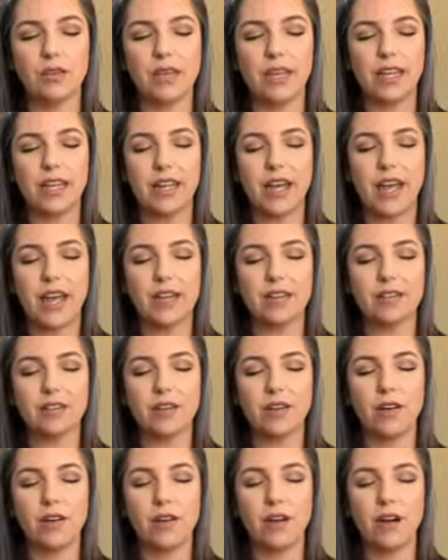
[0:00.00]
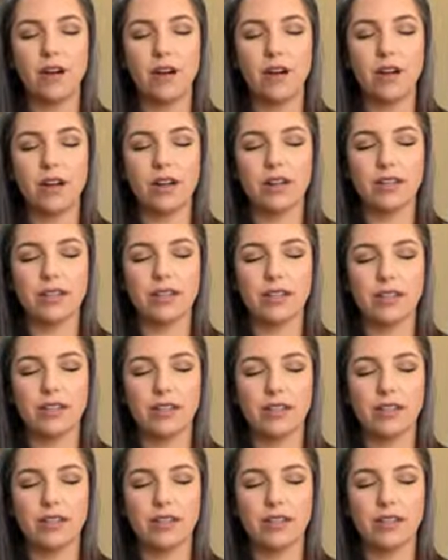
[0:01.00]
we can ask our heart